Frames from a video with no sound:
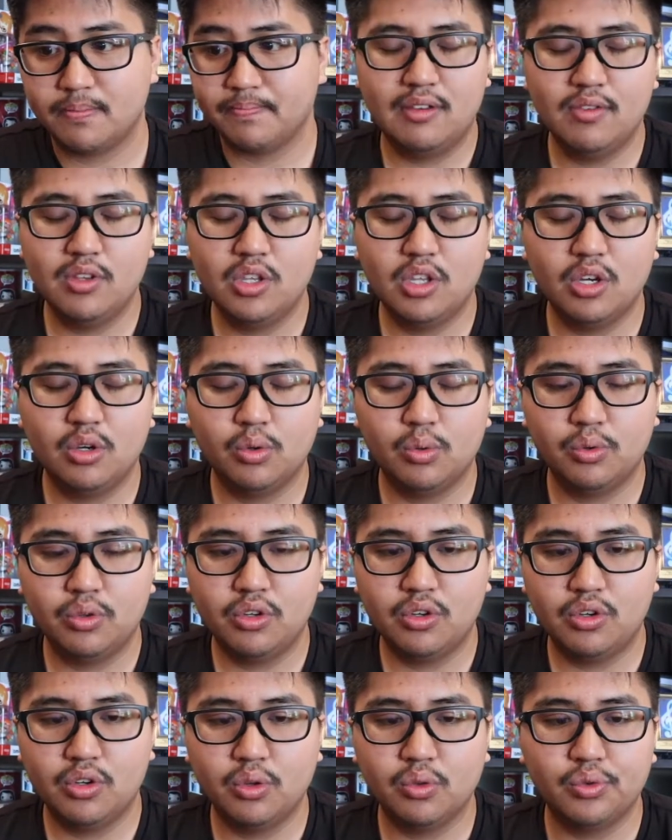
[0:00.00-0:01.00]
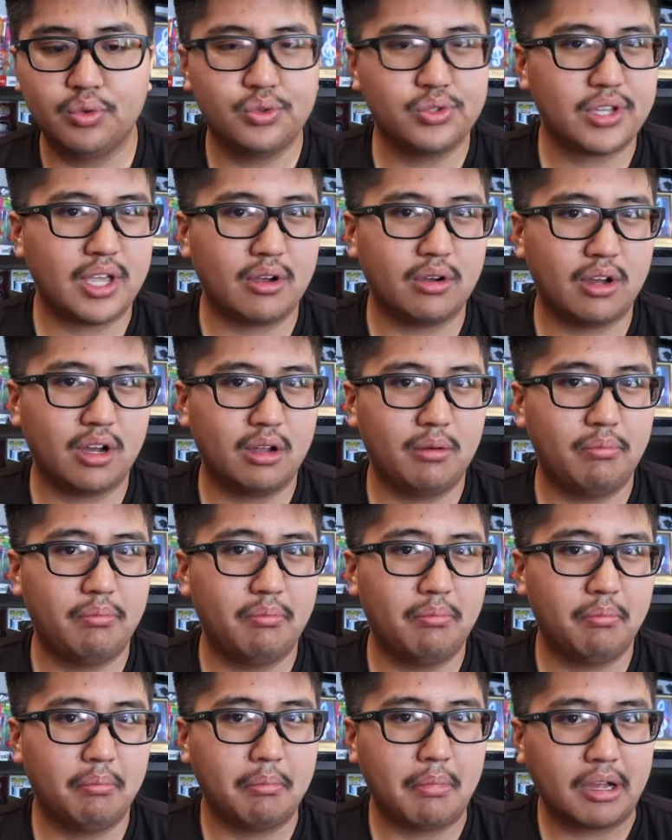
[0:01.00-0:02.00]
Even though you don't lose out on
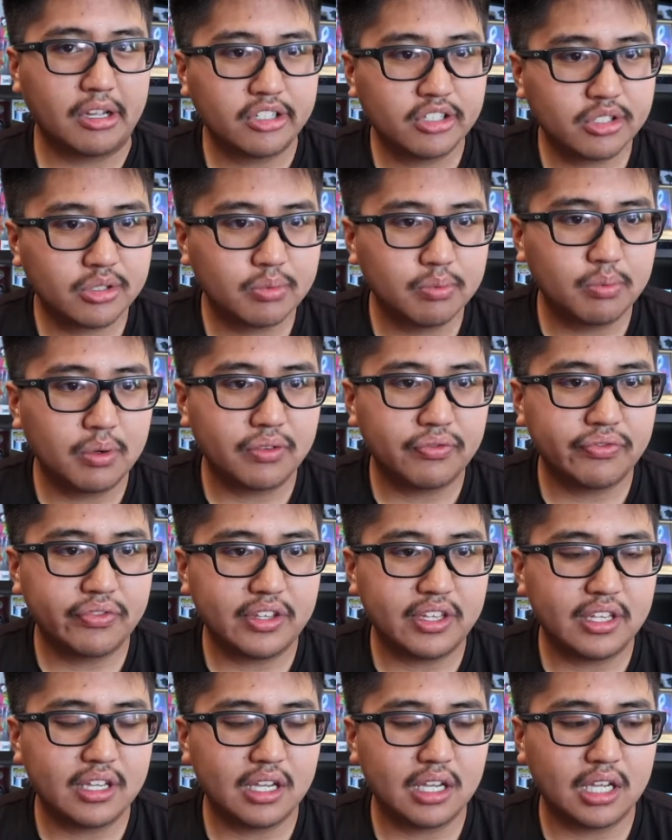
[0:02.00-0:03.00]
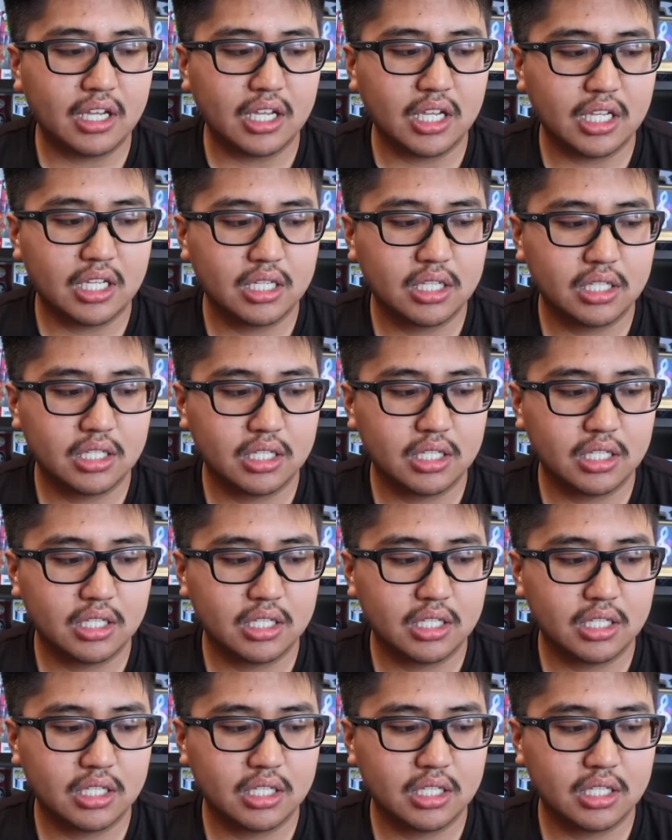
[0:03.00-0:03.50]
much with the